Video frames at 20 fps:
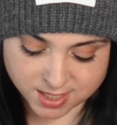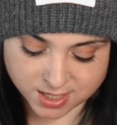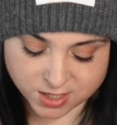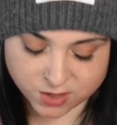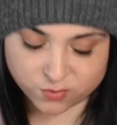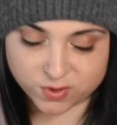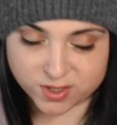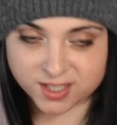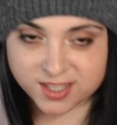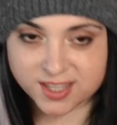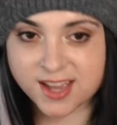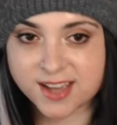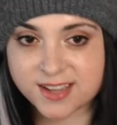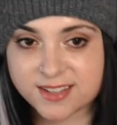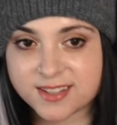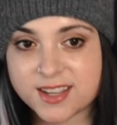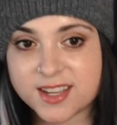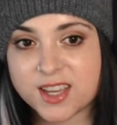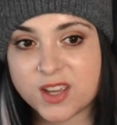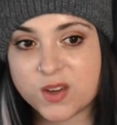And
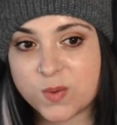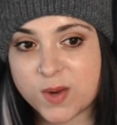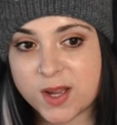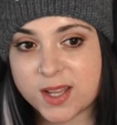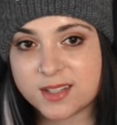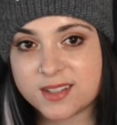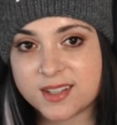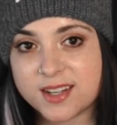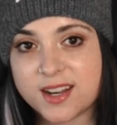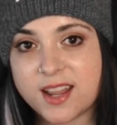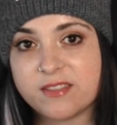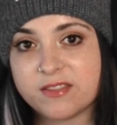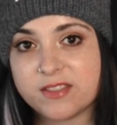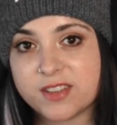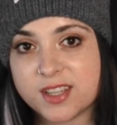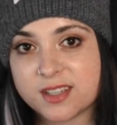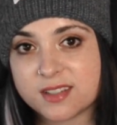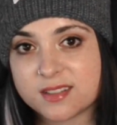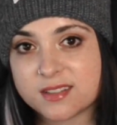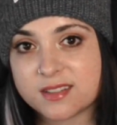realizing it went to
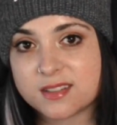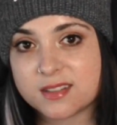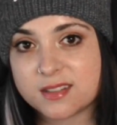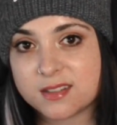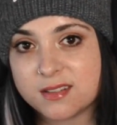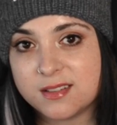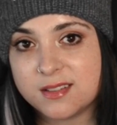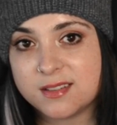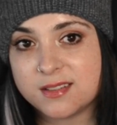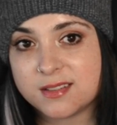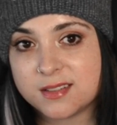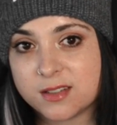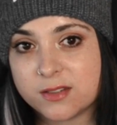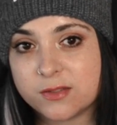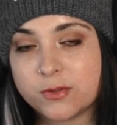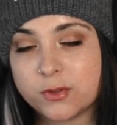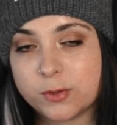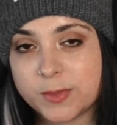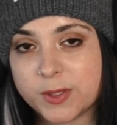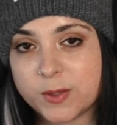Netflix to
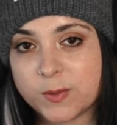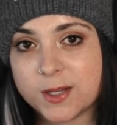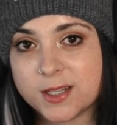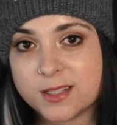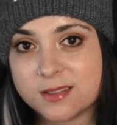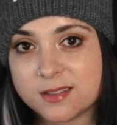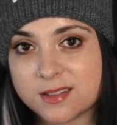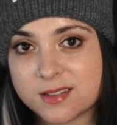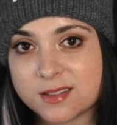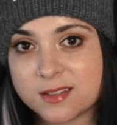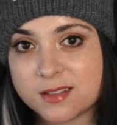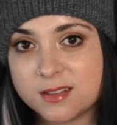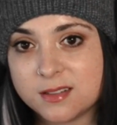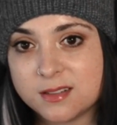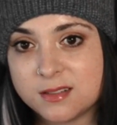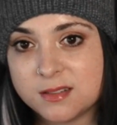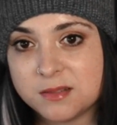fool me once.